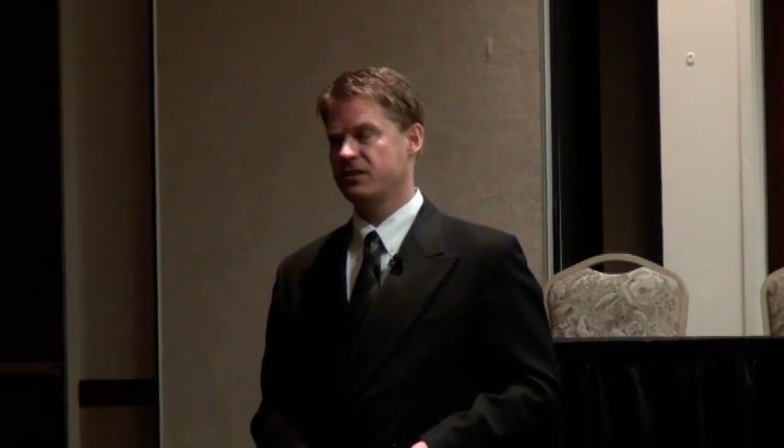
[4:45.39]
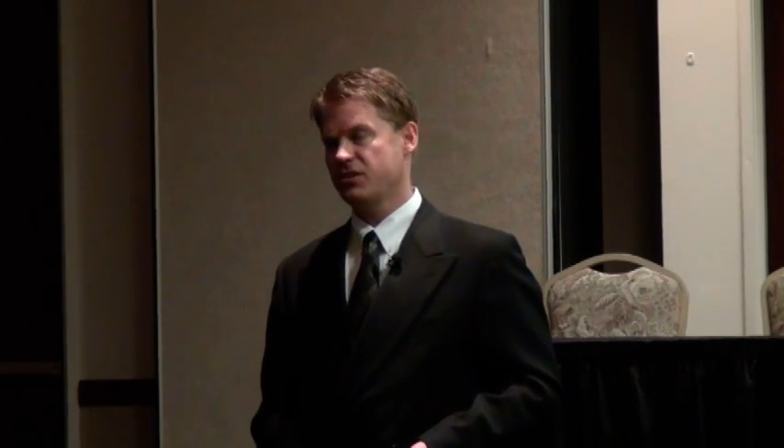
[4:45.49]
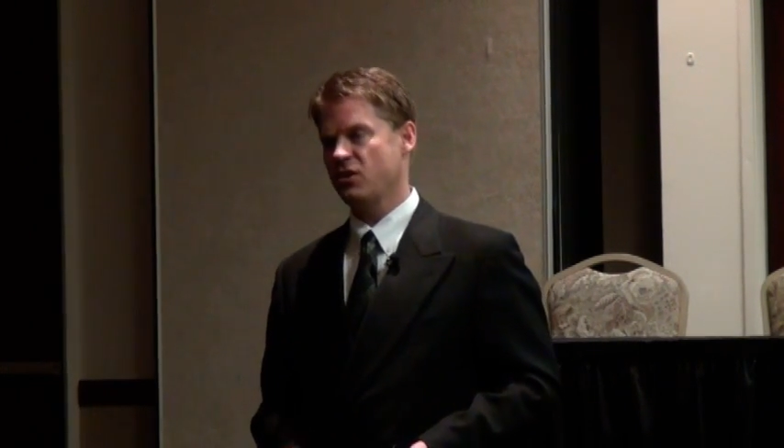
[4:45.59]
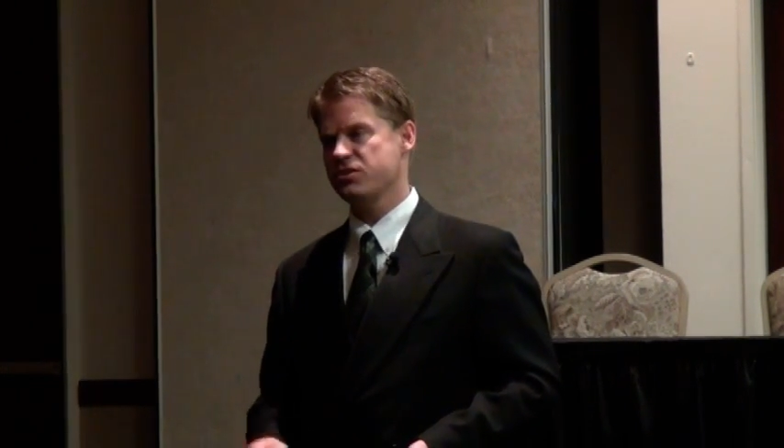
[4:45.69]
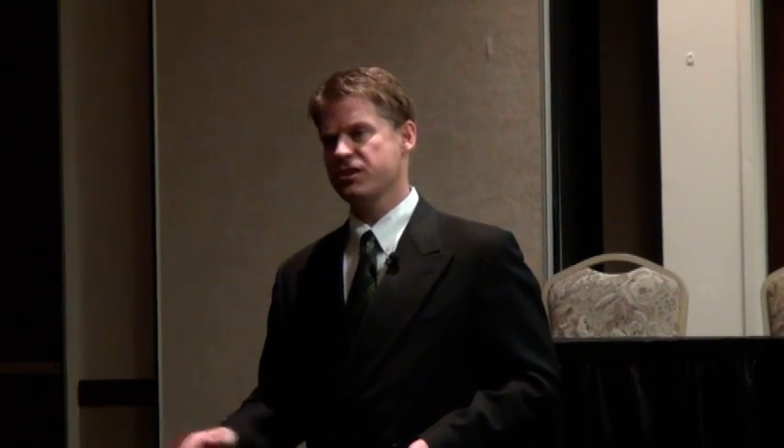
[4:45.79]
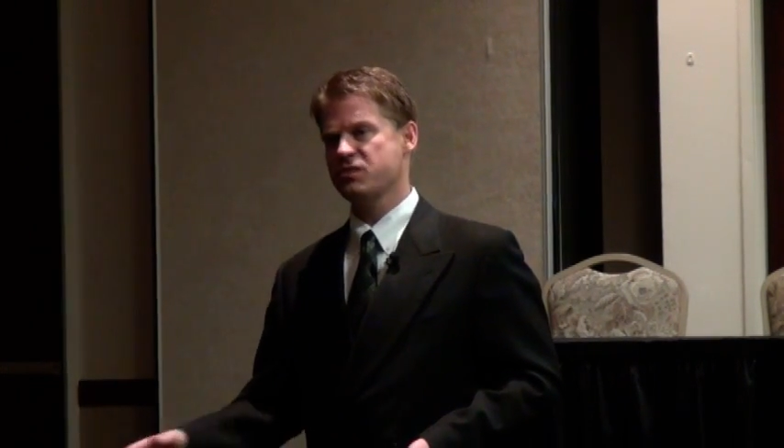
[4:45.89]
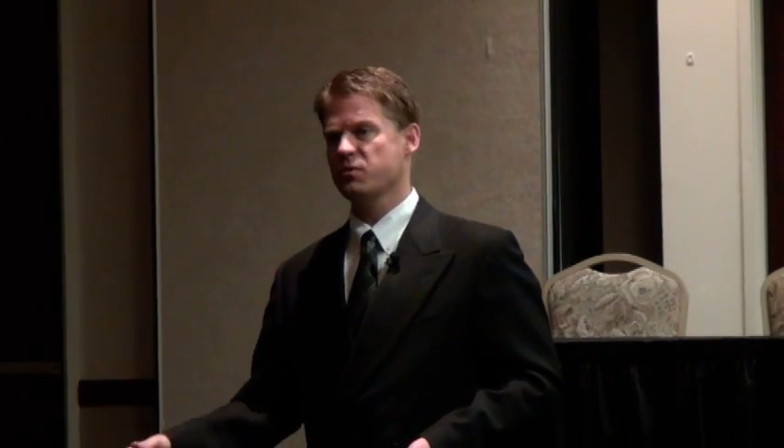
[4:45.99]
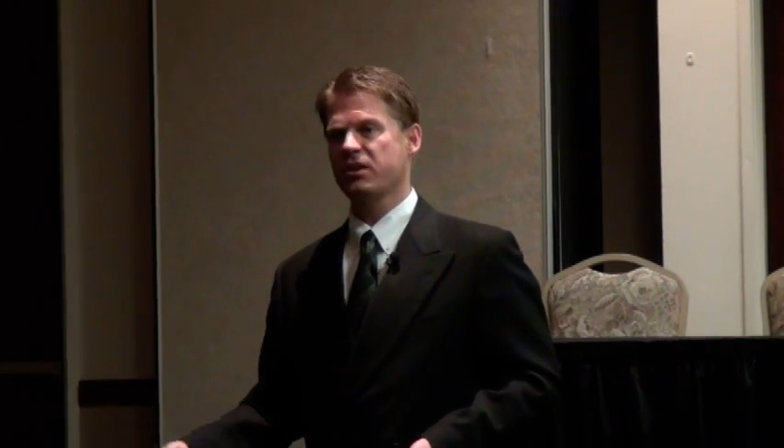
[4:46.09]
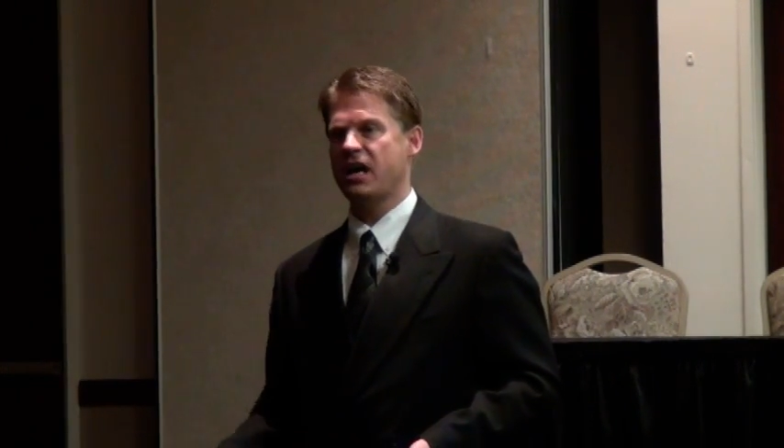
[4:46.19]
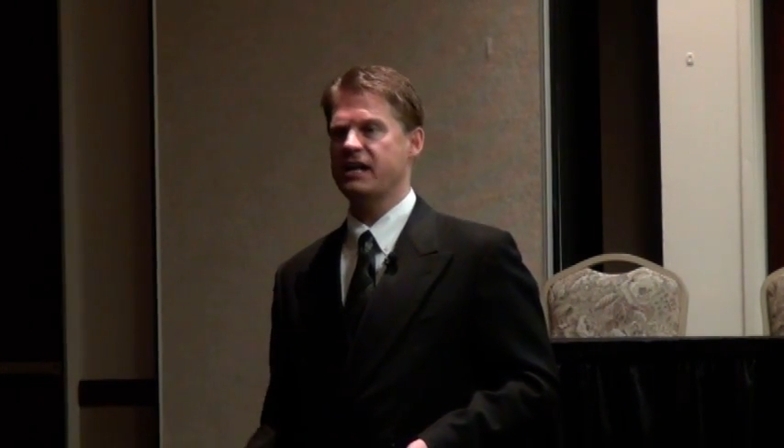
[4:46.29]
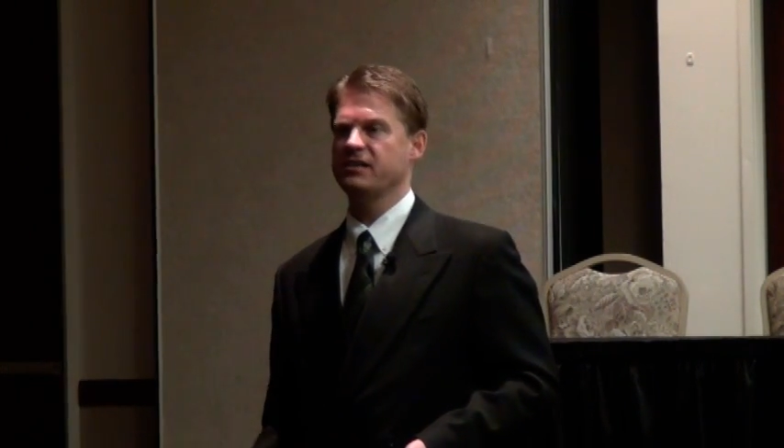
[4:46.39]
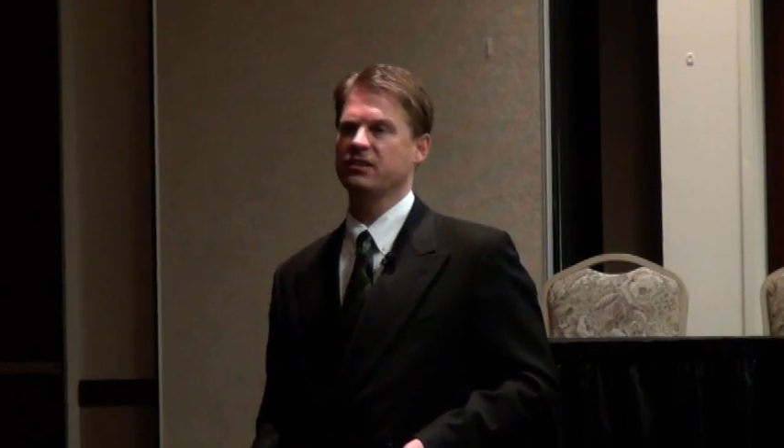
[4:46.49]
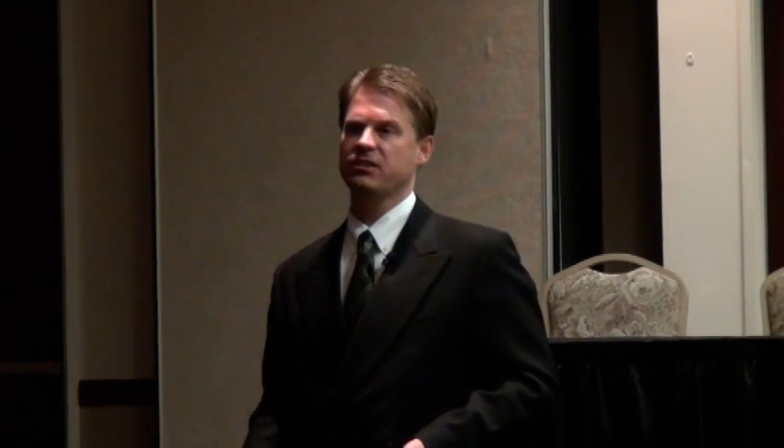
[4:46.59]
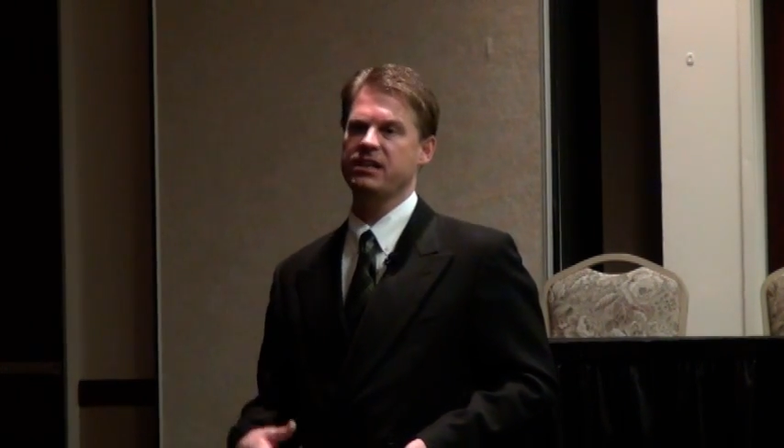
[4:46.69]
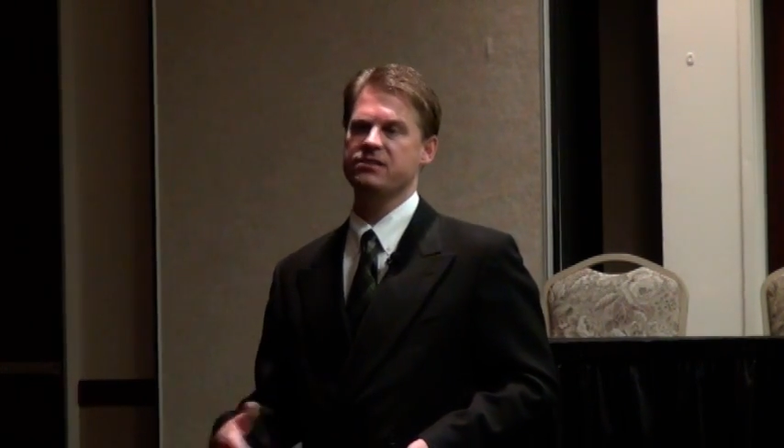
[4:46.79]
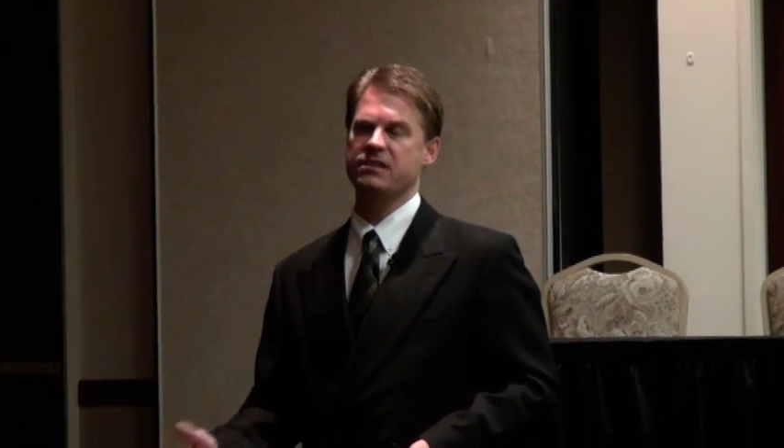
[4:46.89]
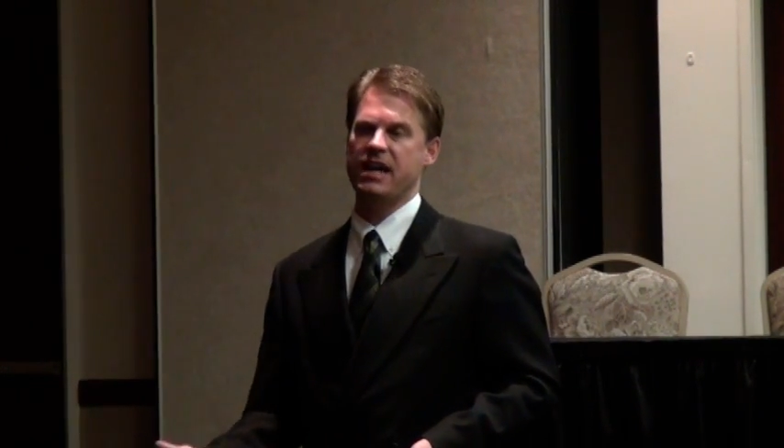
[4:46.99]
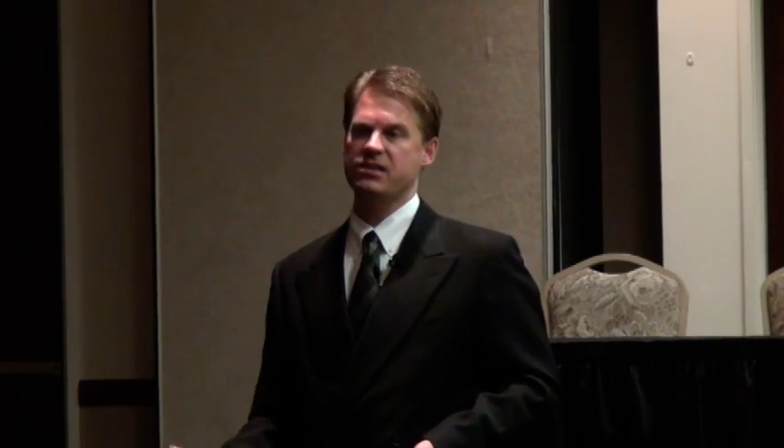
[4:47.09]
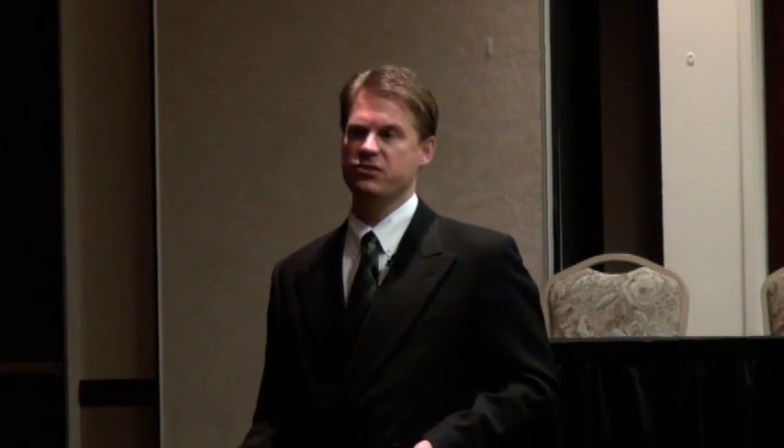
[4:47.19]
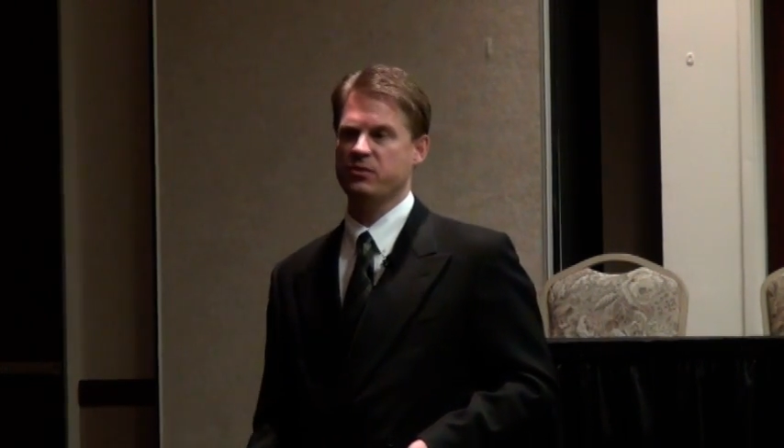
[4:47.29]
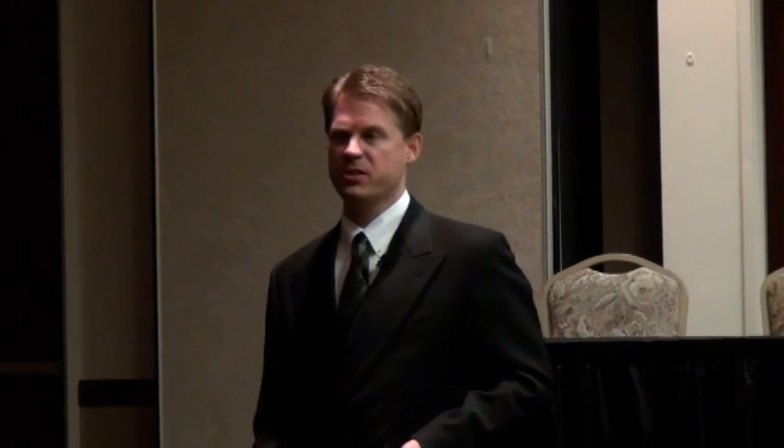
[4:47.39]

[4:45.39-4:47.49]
Don't just rely the lien statute,